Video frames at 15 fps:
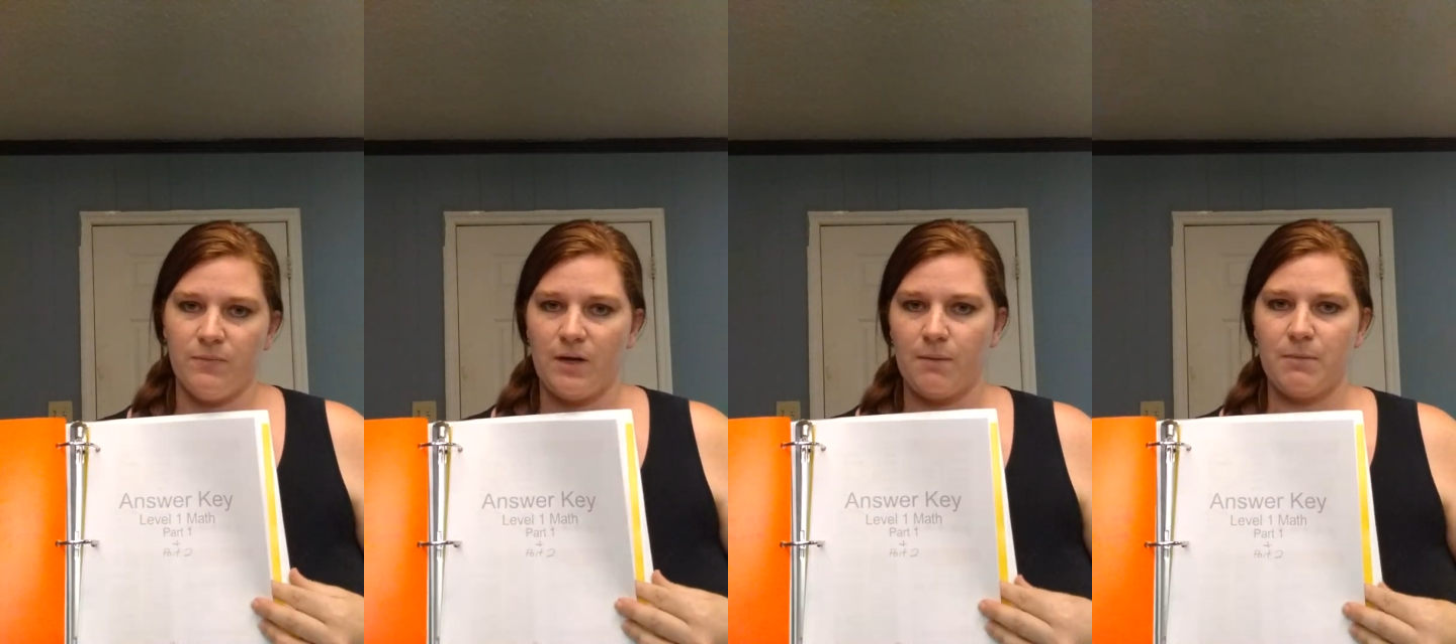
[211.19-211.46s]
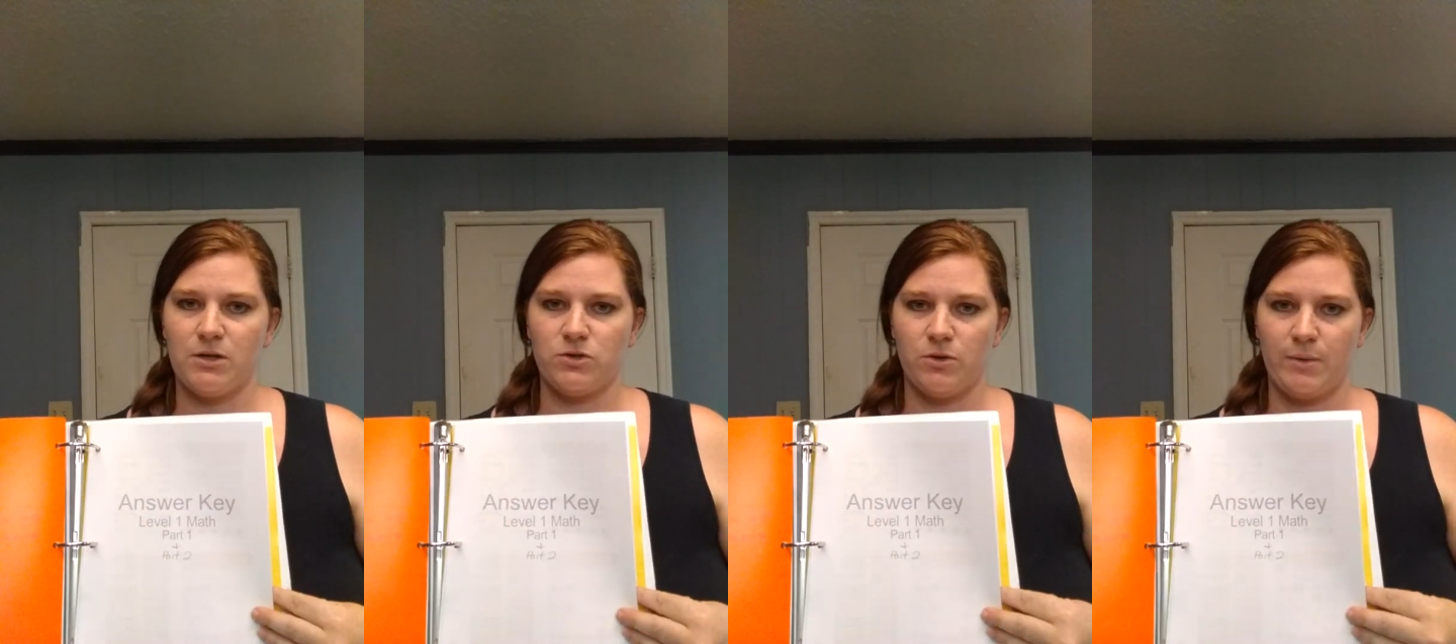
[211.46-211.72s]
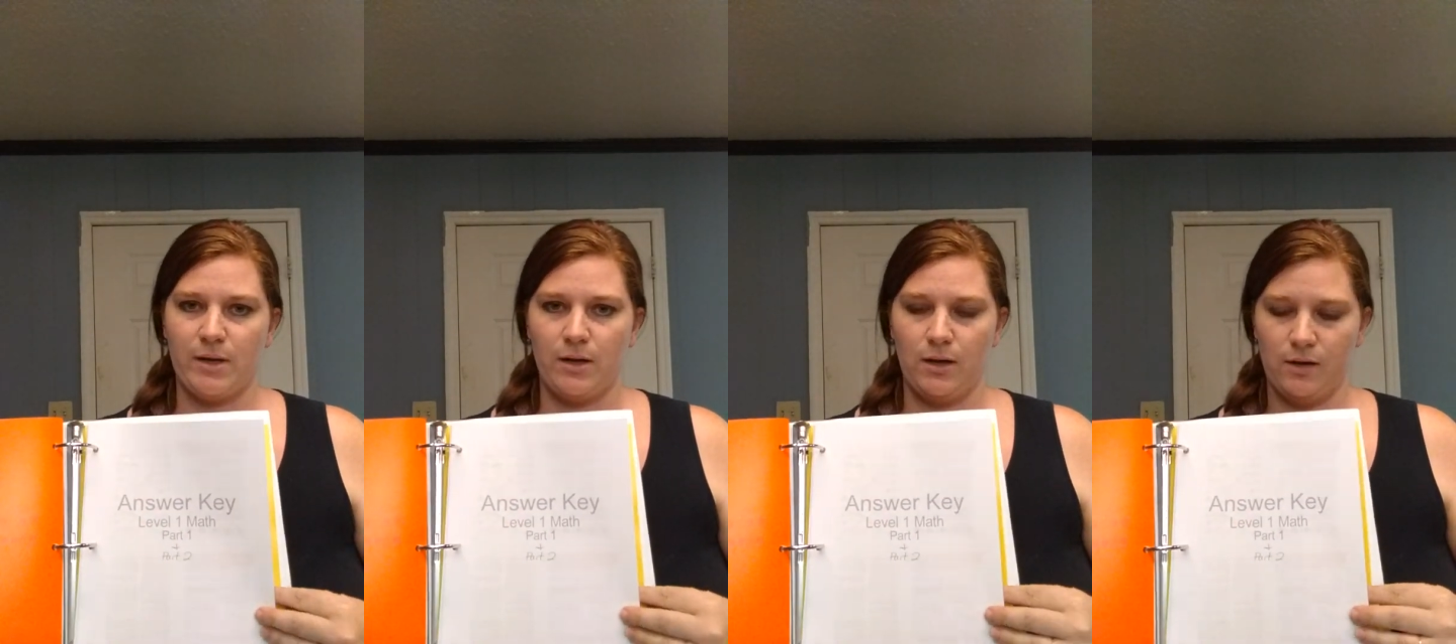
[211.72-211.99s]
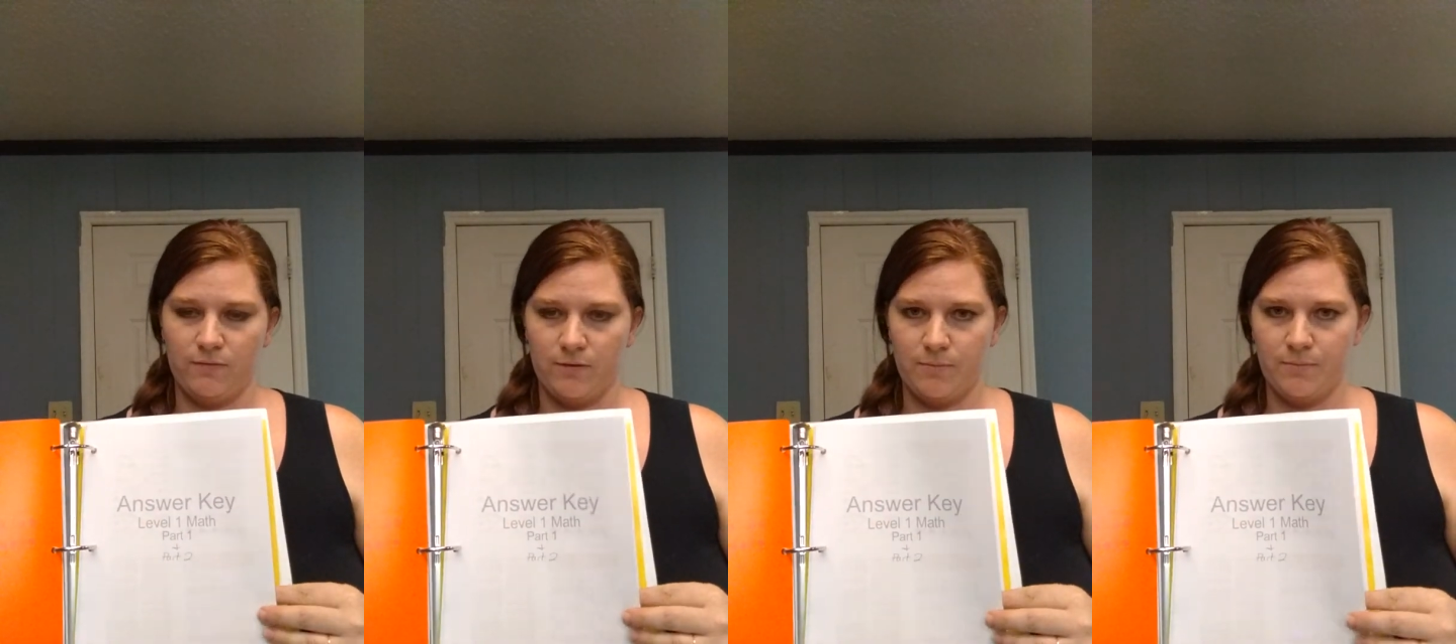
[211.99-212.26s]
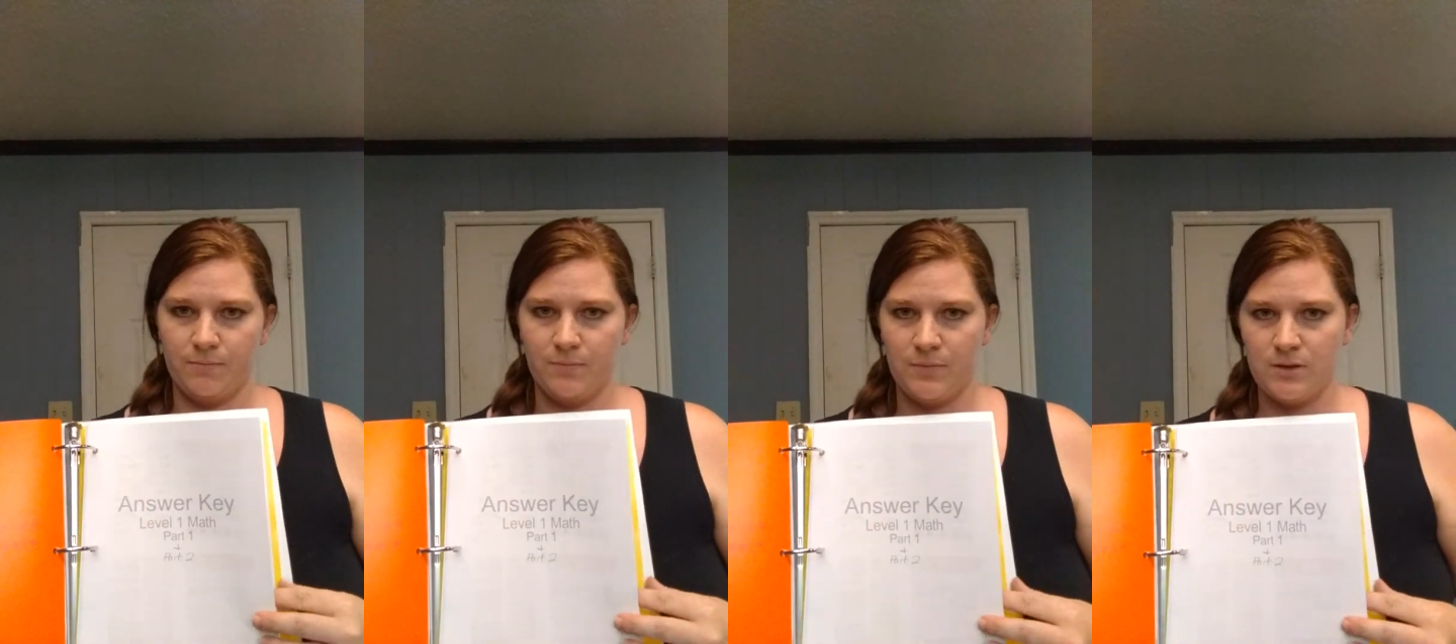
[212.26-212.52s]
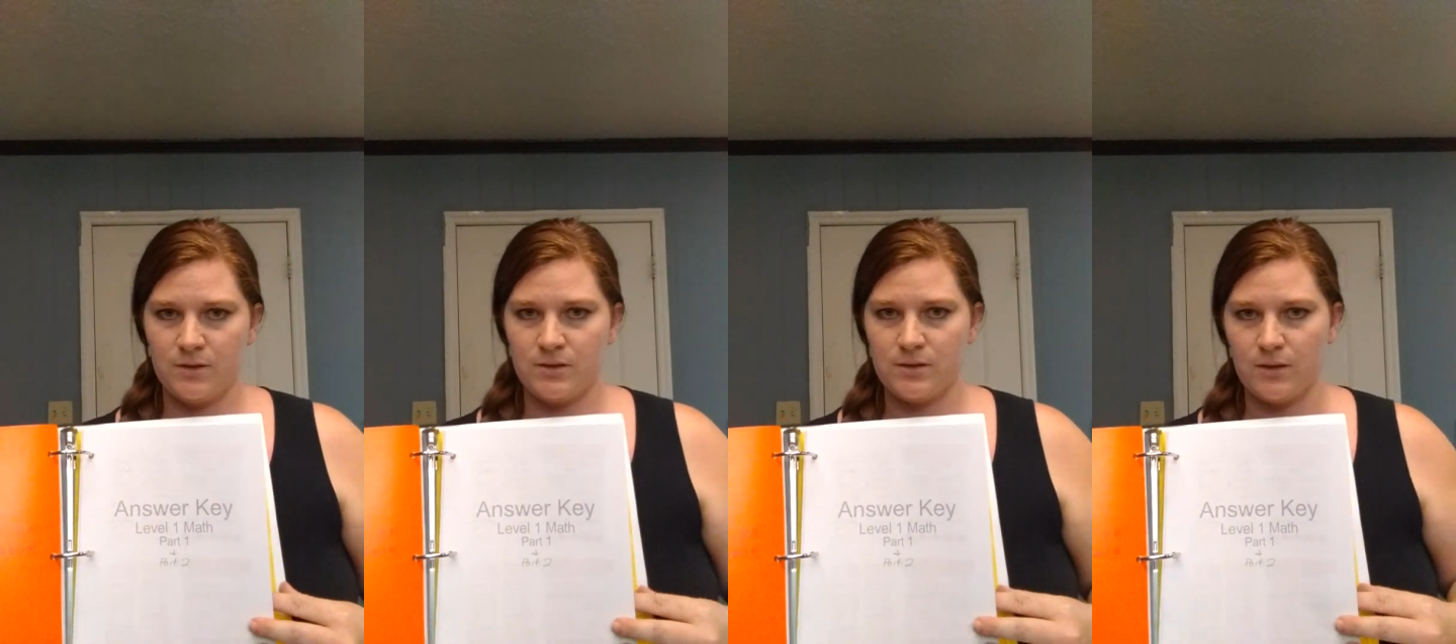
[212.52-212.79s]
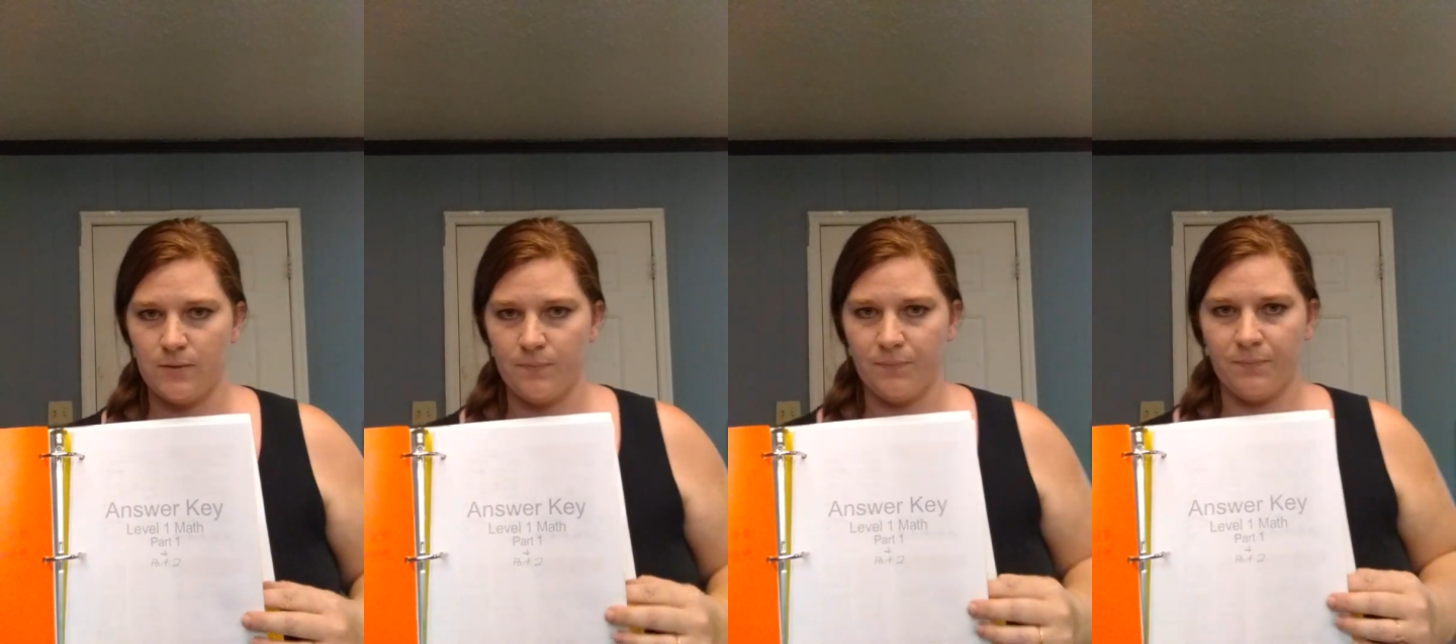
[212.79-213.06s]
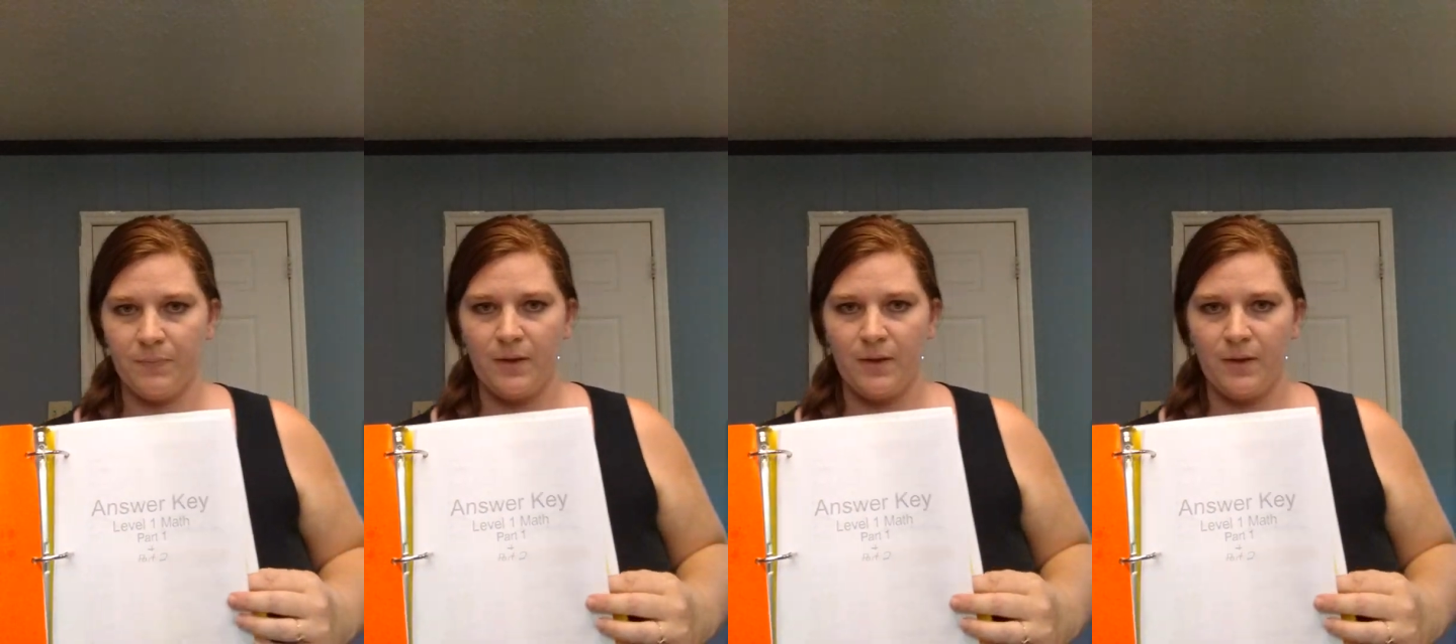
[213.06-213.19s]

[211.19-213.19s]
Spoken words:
I'm not sure about all of them. So